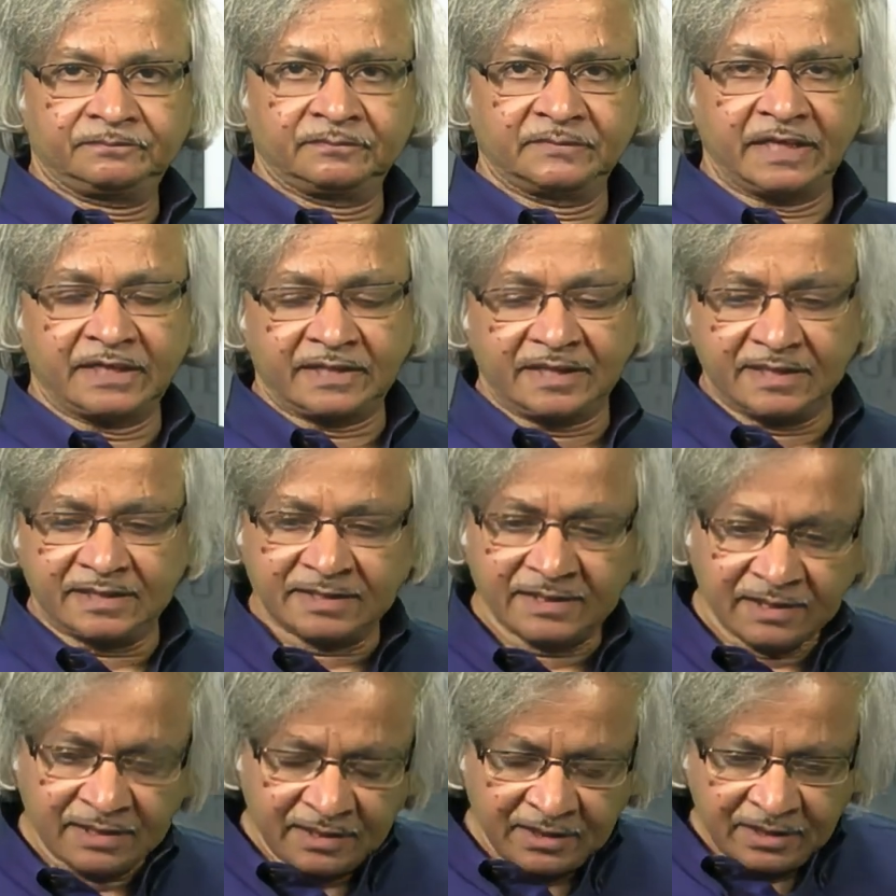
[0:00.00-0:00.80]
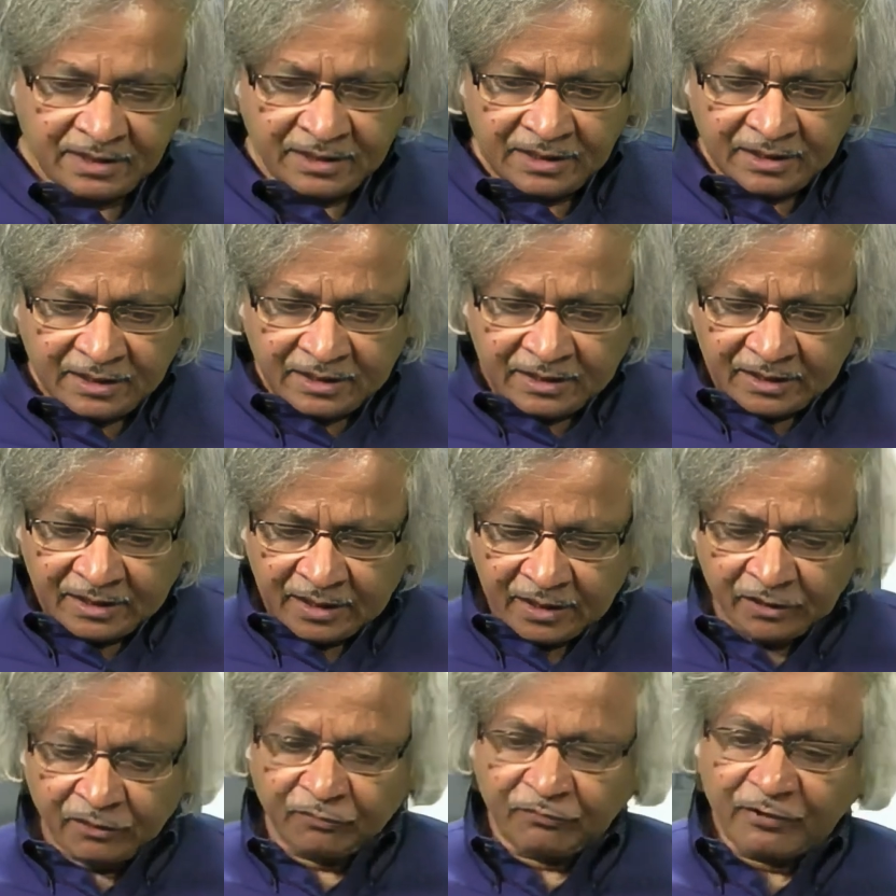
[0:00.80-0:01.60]
That is,
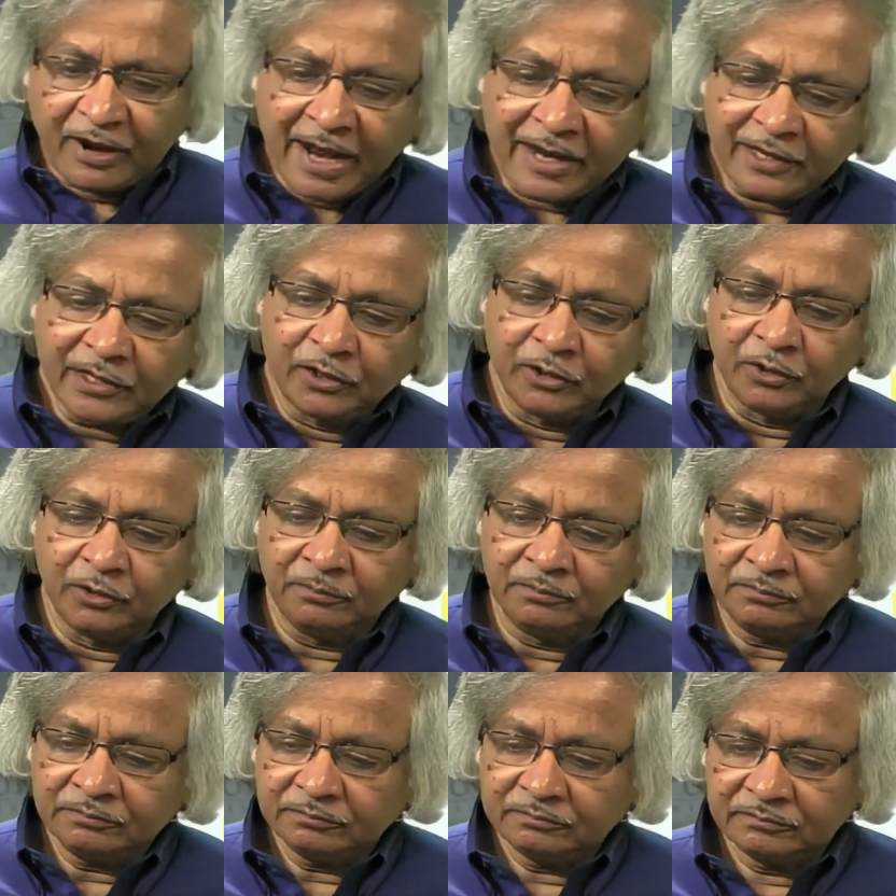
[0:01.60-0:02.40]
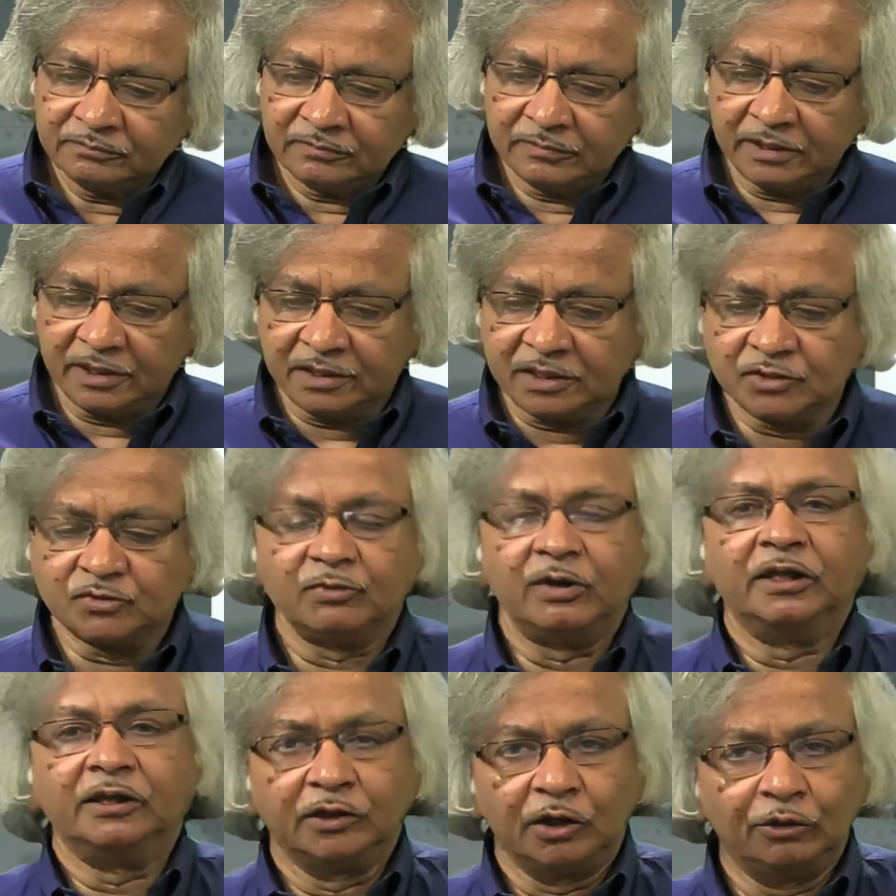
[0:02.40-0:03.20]
in vacuum, it is
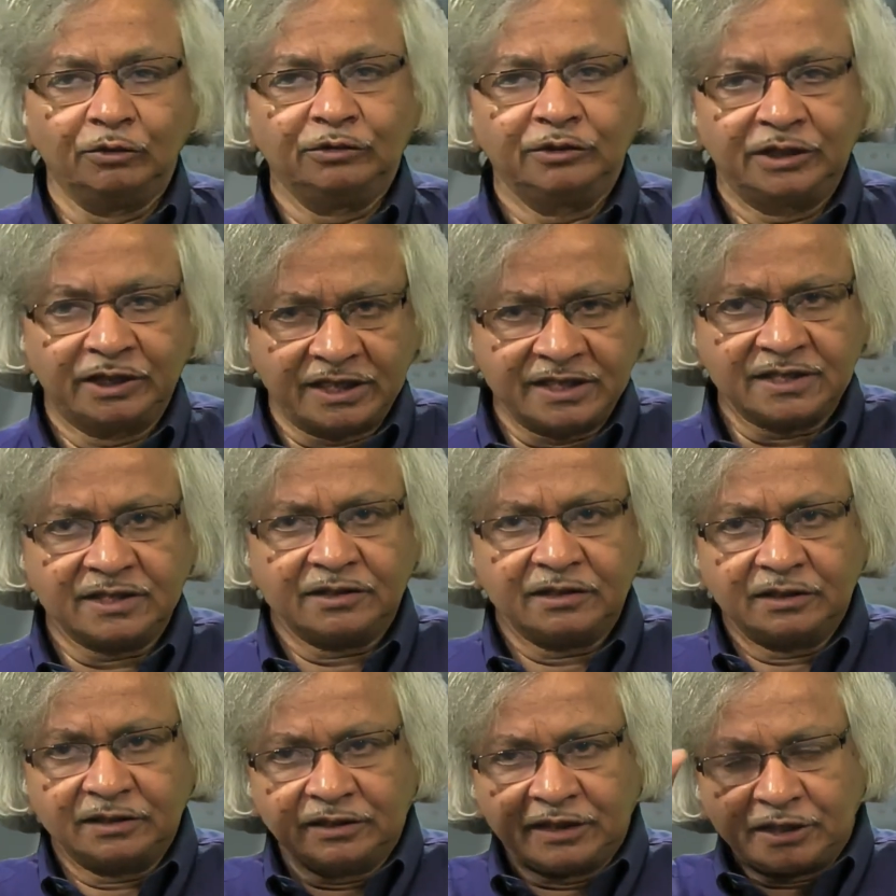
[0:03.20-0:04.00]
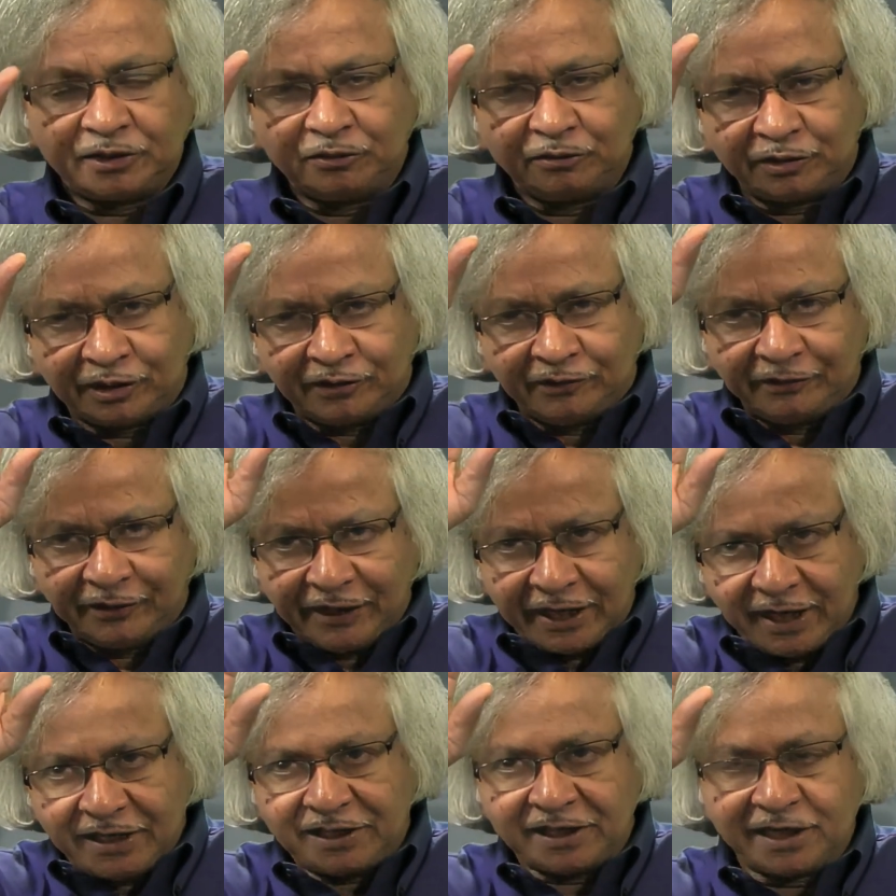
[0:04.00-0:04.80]
well known that you can
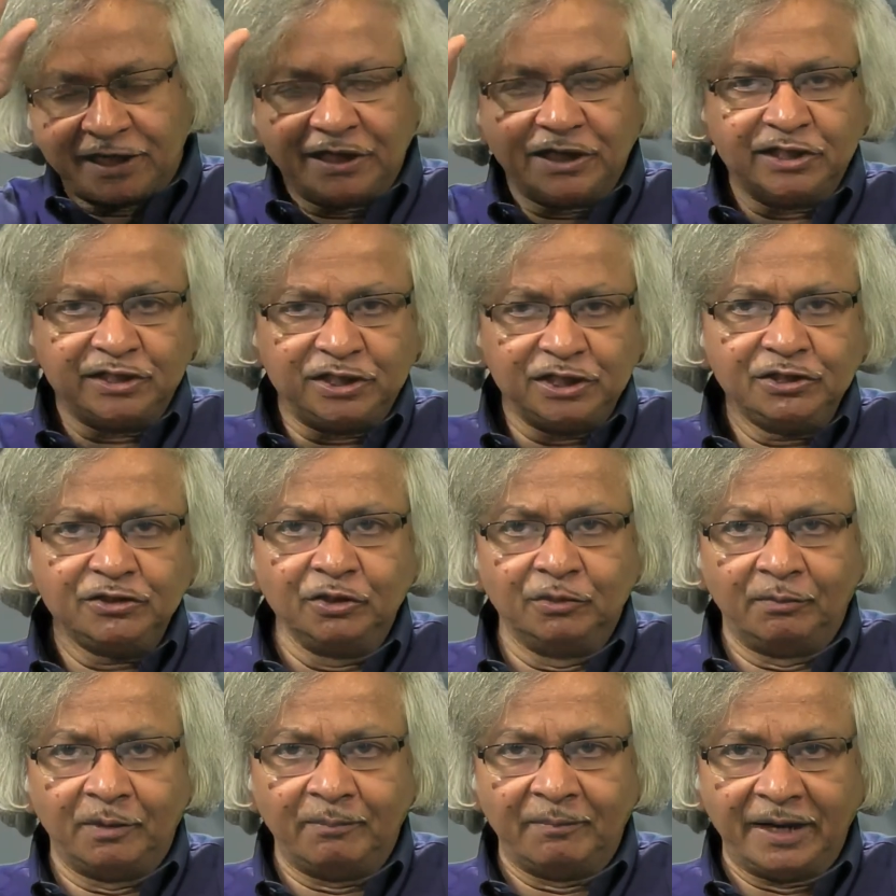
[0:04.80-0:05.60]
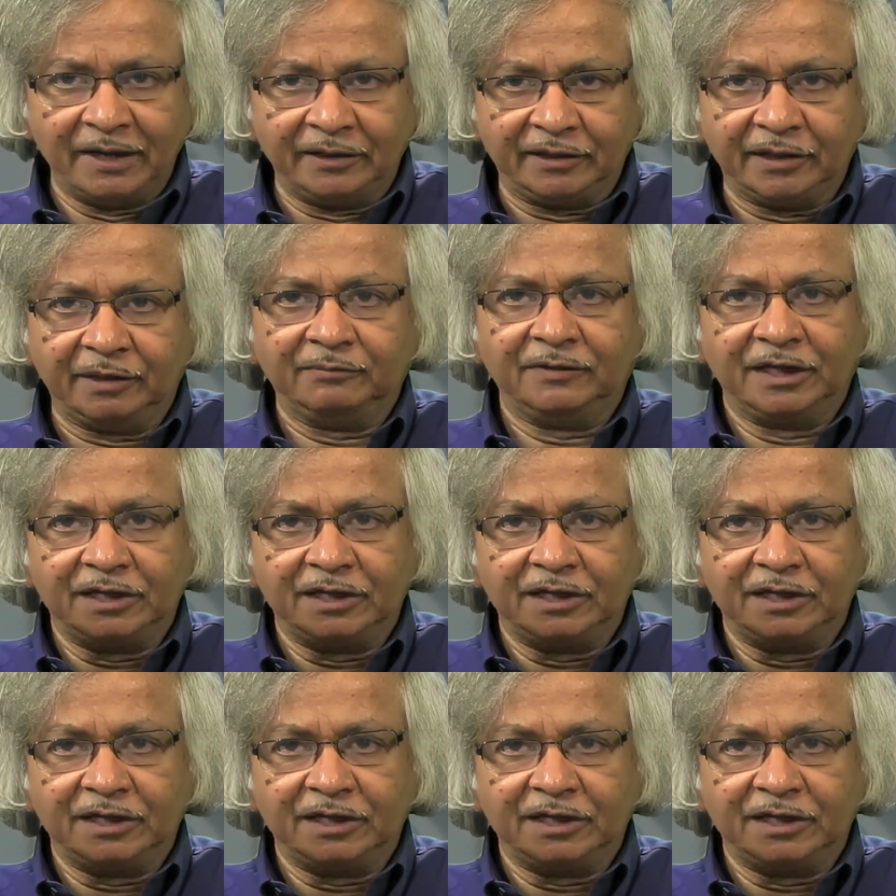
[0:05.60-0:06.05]
relate energy to momentum.